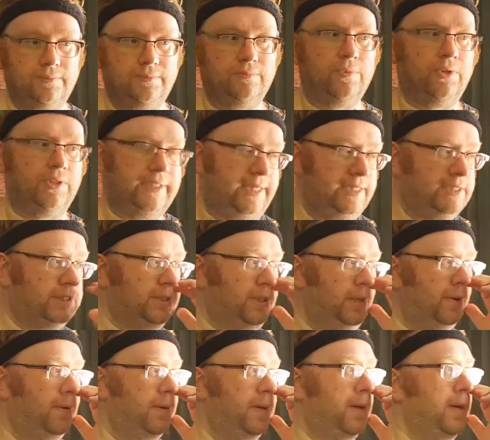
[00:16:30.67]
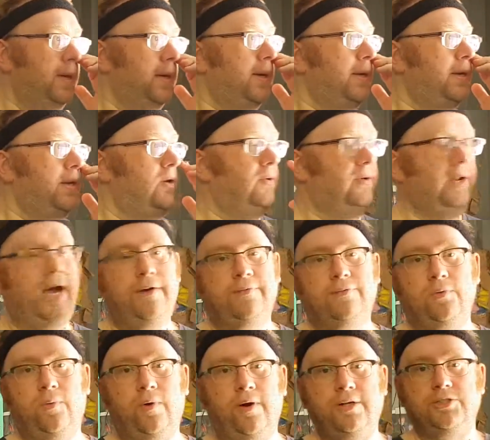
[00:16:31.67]
Or at least, you don't have
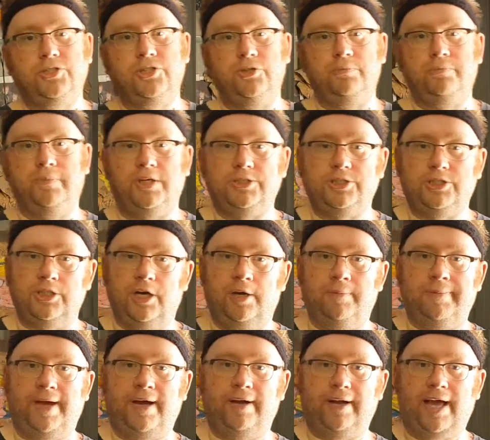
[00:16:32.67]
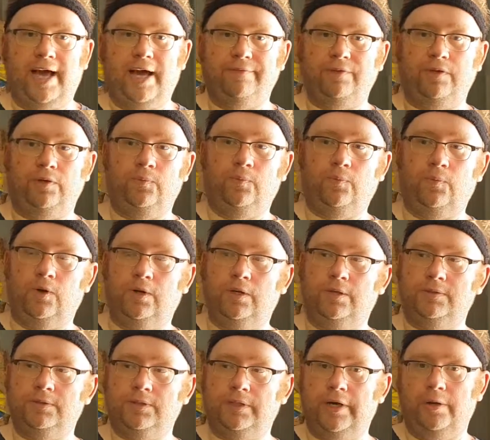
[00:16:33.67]
to worry too much about having
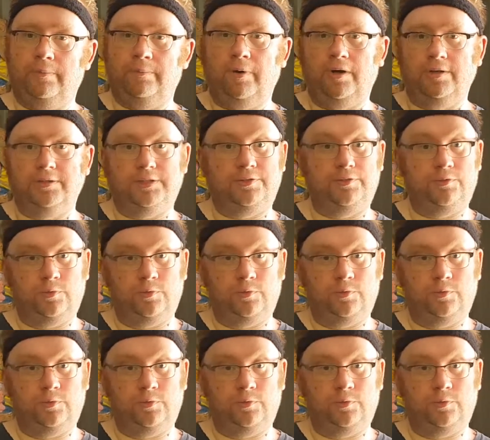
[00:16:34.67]
one go positive,